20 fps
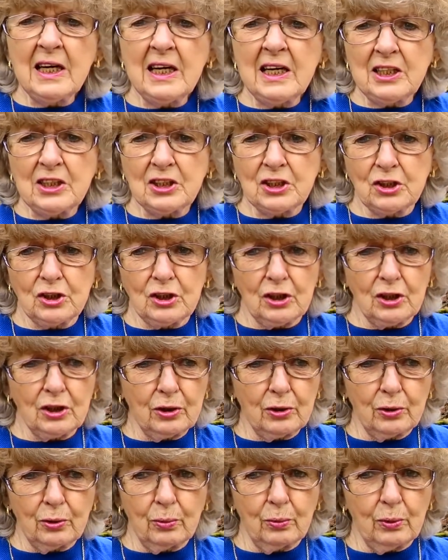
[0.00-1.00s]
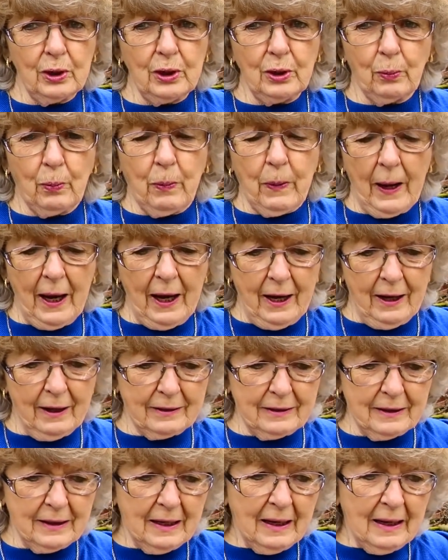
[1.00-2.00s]
he stuttered real
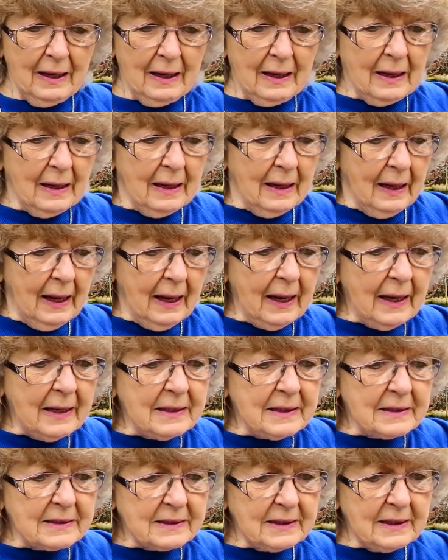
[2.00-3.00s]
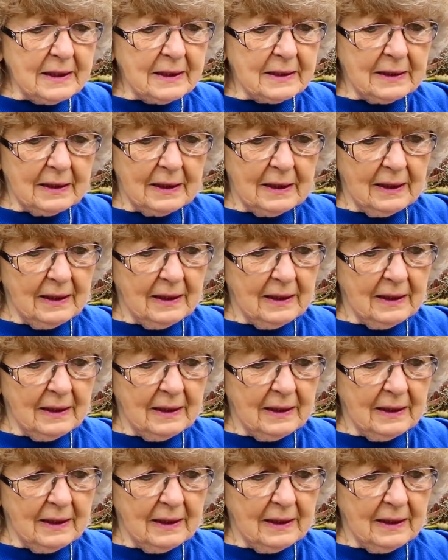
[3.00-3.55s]
bad. And he said